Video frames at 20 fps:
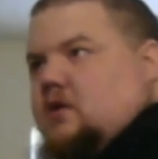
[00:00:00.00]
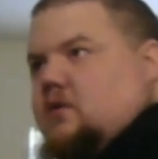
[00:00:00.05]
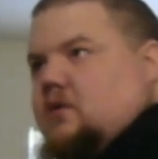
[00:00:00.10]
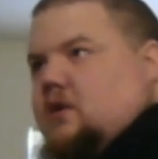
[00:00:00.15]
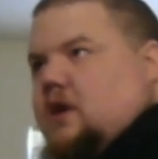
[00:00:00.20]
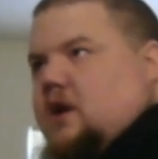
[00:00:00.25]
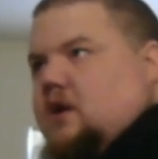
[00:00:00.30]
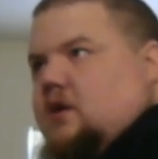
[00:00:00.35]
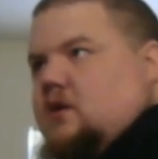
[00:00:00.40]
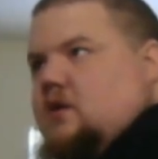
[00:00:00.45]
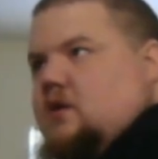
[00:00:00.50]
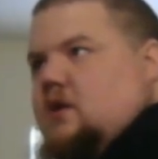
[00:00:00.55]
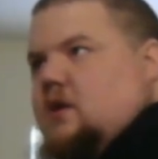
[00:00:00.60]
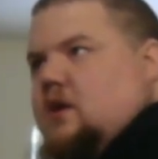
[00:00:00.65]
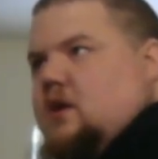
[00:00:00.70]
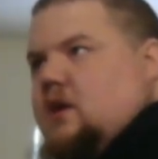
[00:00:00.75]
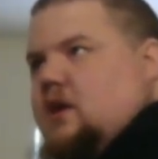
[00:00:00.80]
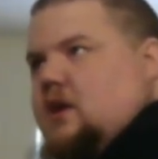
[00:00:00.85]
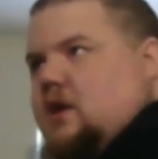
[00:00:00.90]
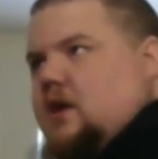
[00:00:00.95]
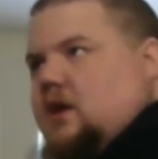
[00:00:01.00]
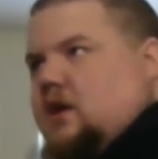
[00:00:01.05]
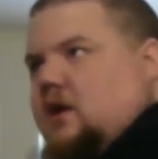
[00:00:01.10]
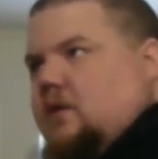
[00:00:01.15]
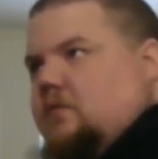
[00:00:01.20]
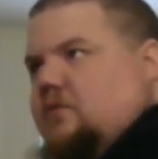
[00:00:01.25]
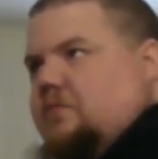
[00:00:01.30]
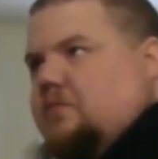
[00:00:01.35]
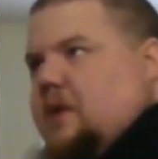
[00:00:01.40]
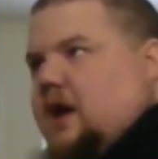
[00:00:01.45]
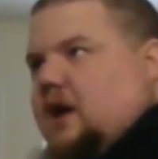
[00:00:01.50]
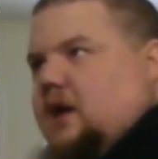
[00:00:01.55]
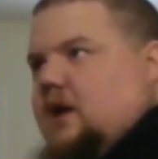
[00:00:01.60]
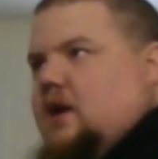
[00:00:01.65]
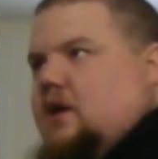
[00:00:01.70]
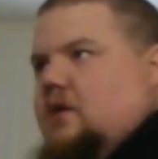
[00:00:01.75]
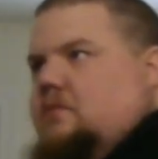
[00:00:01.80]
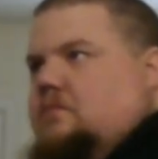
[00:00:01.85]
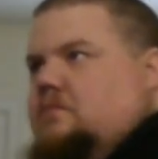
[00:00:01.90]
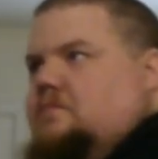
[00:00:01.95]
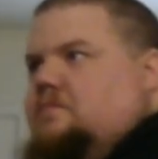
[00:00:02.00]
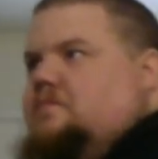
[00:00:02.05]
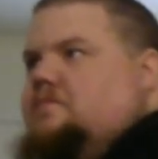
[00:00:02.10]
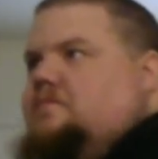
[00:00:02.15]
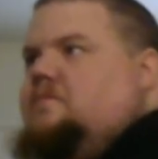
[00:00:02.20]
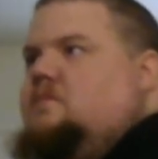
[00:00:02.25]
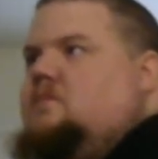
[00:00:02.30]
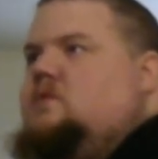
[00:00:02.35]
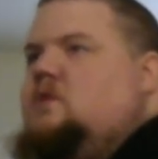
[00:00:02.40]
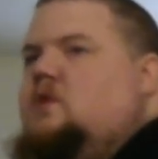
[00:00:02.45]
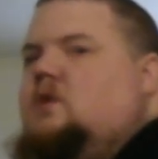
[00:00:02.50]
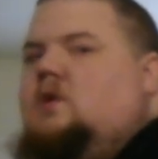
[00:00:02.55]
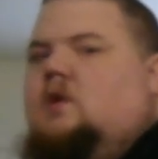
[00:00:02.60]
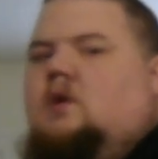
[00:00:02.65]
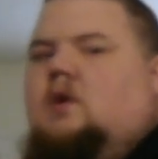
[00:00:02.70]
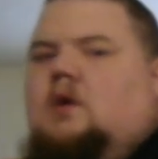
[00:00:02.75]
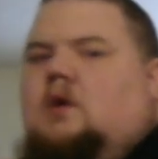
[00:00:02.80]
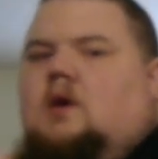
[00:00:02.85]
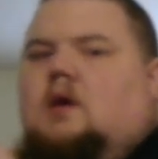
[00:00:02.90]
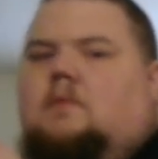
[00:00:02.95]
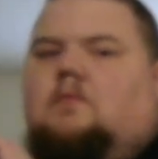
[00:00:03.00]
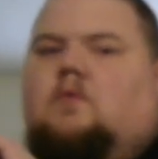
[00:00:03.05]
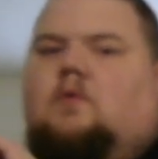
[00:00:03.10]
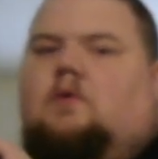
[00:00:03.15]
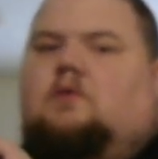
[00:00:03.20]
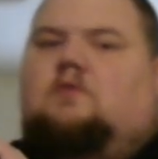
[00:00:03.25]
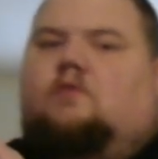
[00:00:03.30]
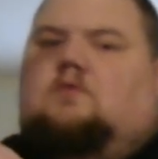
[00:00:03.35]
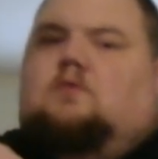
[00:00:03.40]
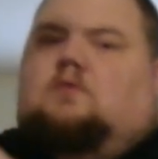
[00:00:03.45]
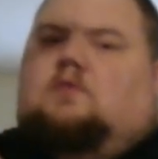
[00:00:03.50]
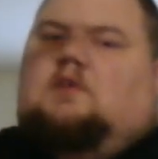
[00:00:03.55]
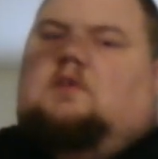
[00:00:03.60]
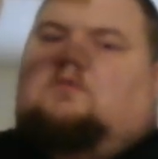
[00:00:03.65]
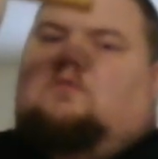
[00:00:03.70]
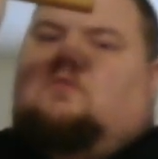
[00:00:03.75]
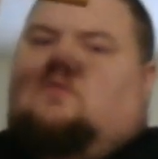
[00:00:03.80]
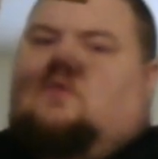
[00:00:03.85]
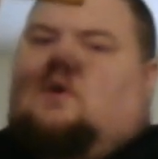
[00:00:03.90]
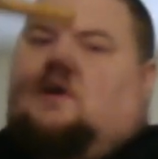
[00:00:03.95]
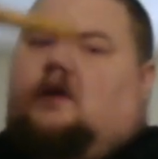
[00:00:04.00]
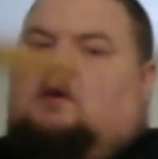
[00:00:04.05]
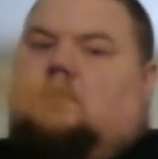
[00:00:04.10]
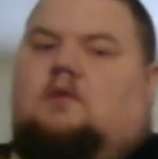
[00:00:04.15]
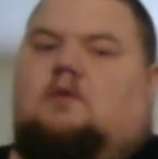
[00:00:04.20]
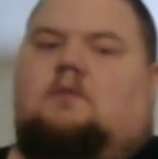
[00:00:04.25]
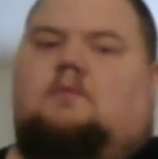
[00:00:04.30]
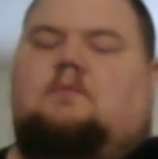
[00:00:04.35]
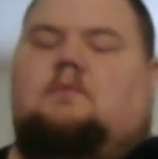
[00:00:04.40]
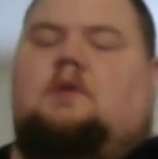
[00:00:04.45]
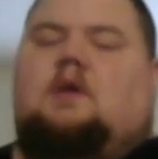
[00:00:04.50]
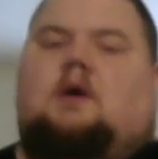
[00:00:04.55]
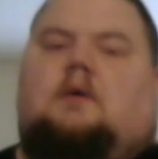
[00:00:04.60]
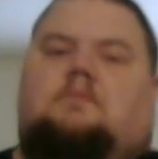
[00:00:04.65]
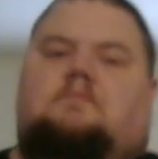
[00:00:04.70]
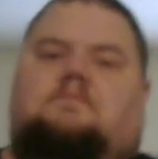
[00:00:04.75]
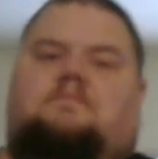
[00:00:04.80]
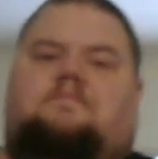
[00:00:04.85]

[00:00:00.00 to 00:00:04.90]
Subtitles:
okay? He comes back in. I'm going to do this strike. Now,